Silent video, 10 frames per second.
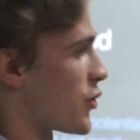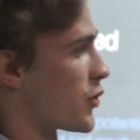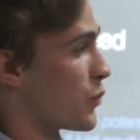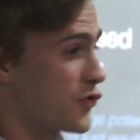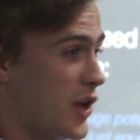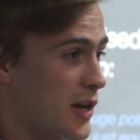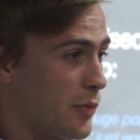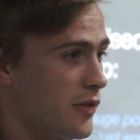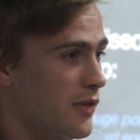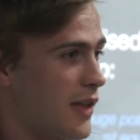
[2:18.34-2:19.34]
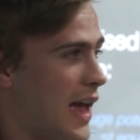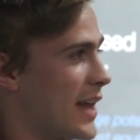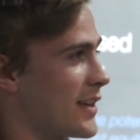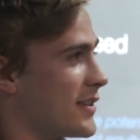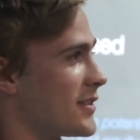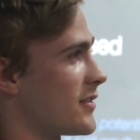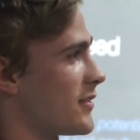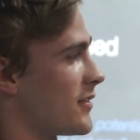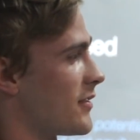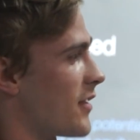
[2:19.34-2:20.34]
token was tradable and
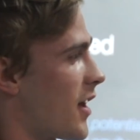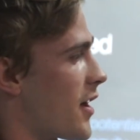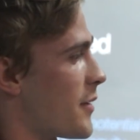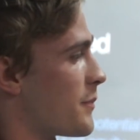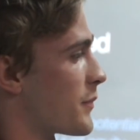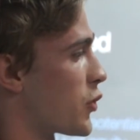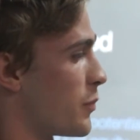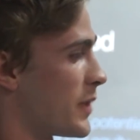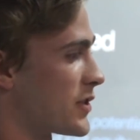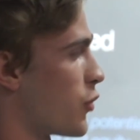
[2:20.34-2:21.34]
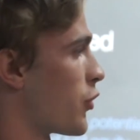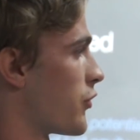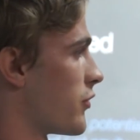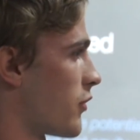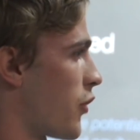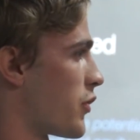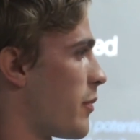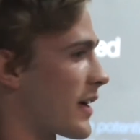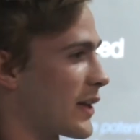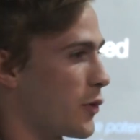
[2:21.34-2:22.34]
could be sold on the
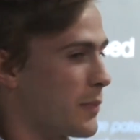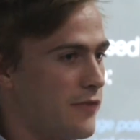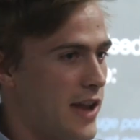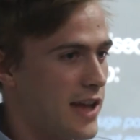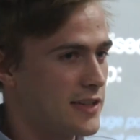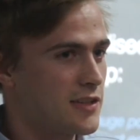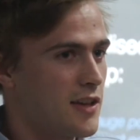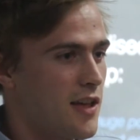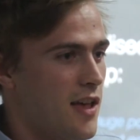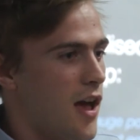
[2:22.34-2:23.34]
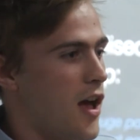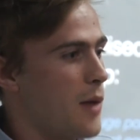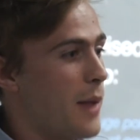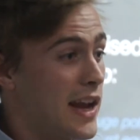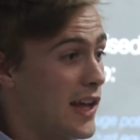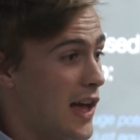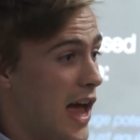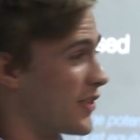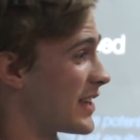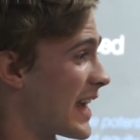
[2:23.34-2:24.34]
market on Ethfinex.
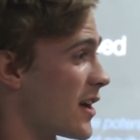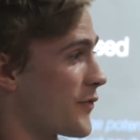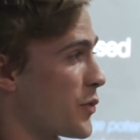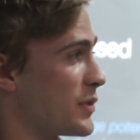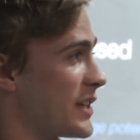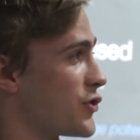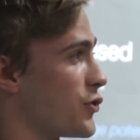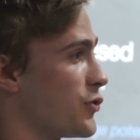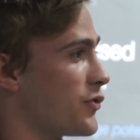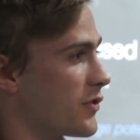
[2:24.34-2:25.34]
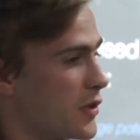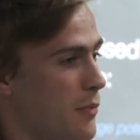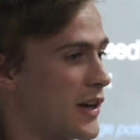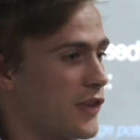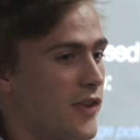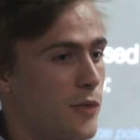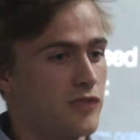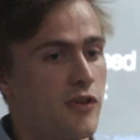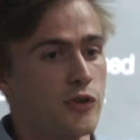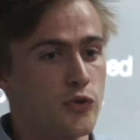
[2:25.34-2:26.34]
And the day after it was issued, the market rate was
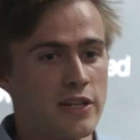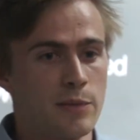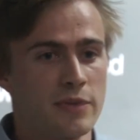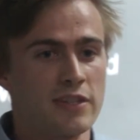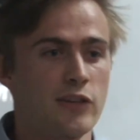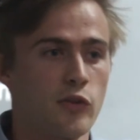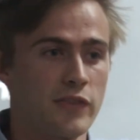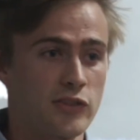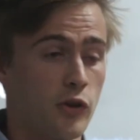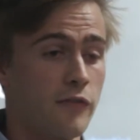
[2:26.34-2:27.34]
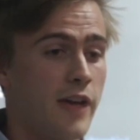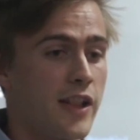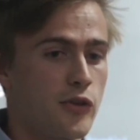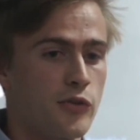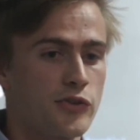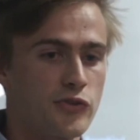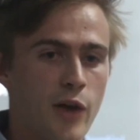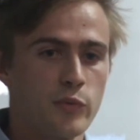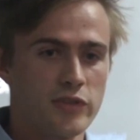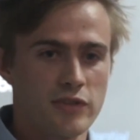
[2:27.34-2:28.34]
around 20% of its dollar value. So
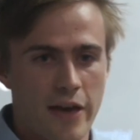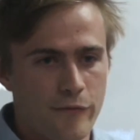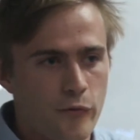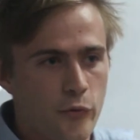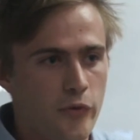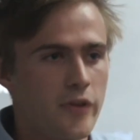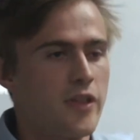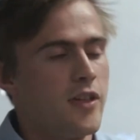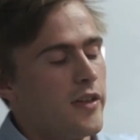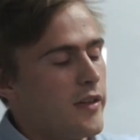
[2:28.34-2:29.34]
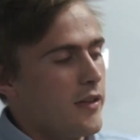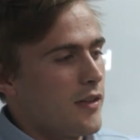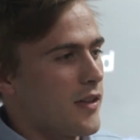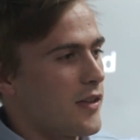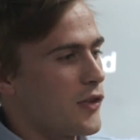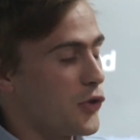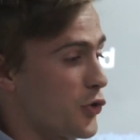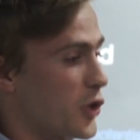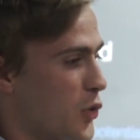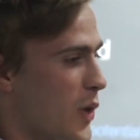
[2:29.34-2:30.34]
that was therefore,
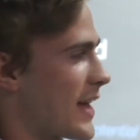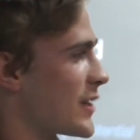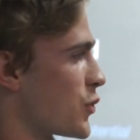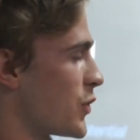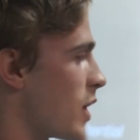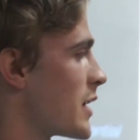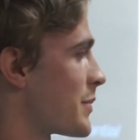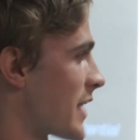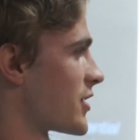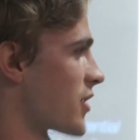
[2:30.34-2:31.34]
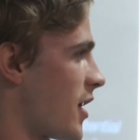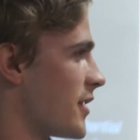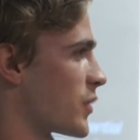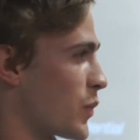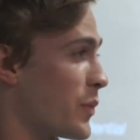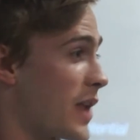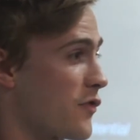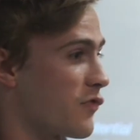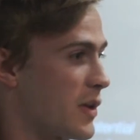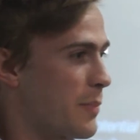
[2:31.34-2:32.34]
you could equate that to a 20% chance that we would
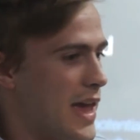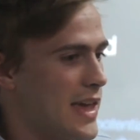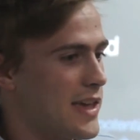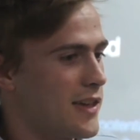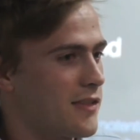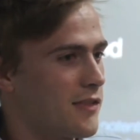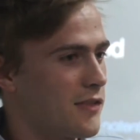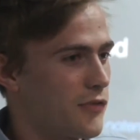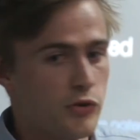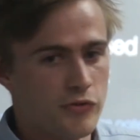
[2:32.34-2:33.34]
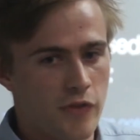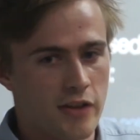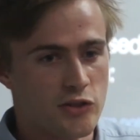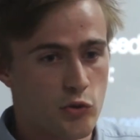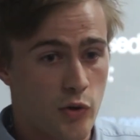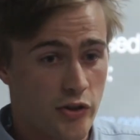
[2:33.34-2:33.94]
ever repay those funds to our